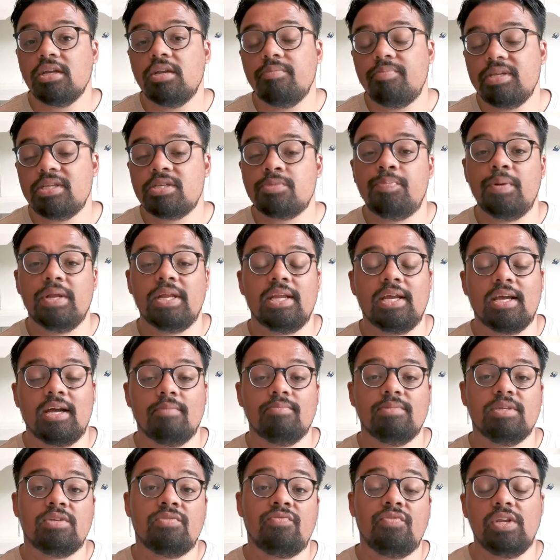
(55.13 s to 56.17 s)
And we're going to be
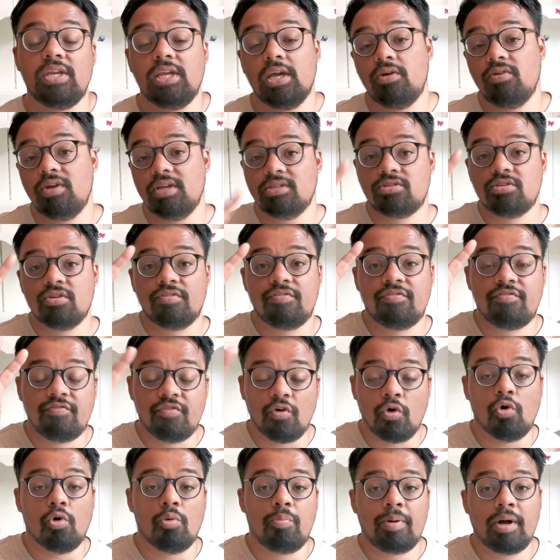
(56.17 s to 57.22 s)
splitting up this video
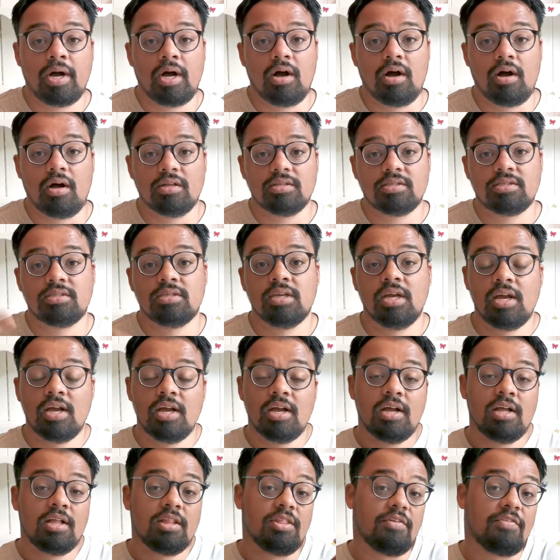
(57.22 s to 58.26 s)
into four
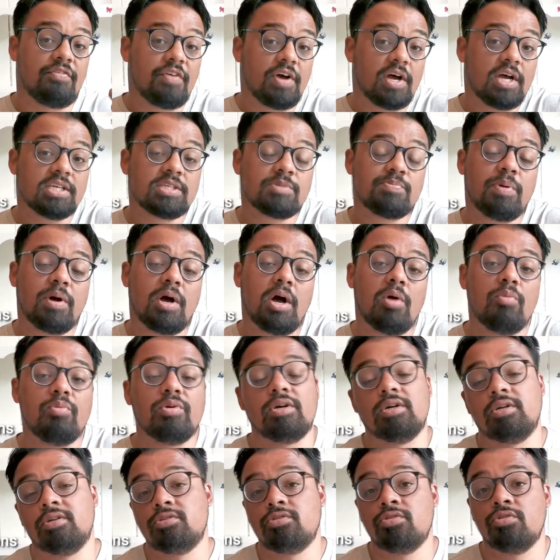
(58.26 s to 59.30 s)
parts. The
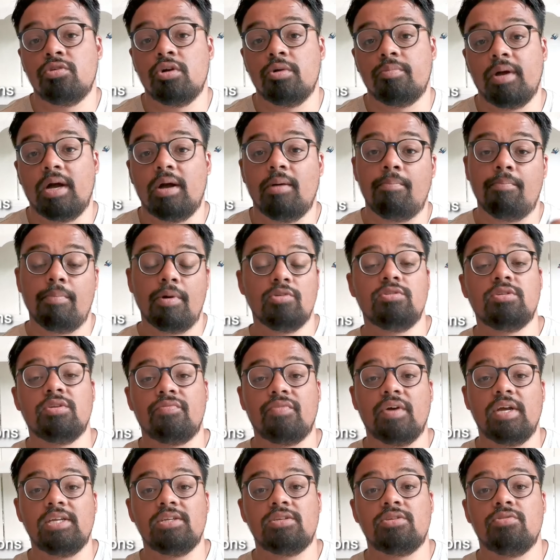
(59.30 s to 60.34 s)
first part, we're going to talk
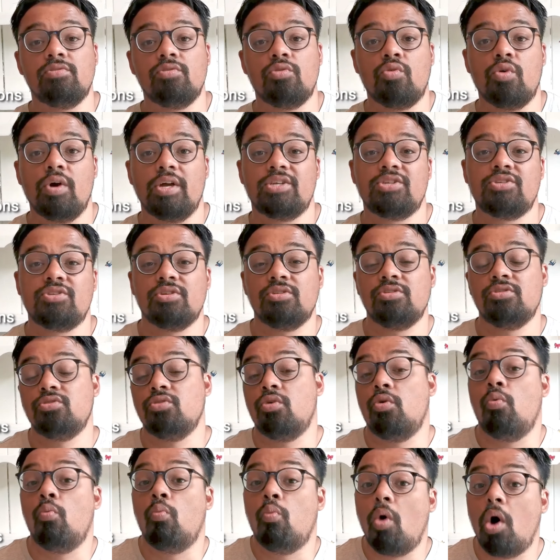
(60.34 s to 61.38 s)
about motivational
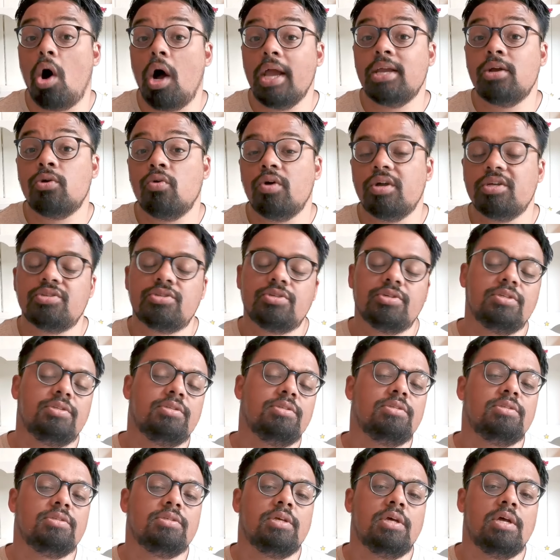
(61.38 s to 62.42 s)
questions or why
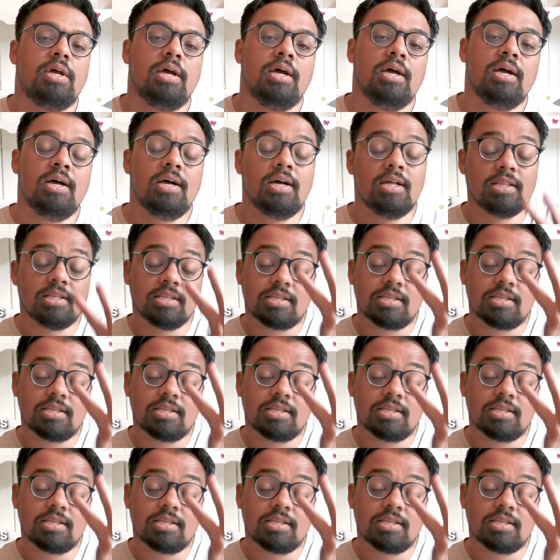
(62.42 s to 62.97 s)
questions.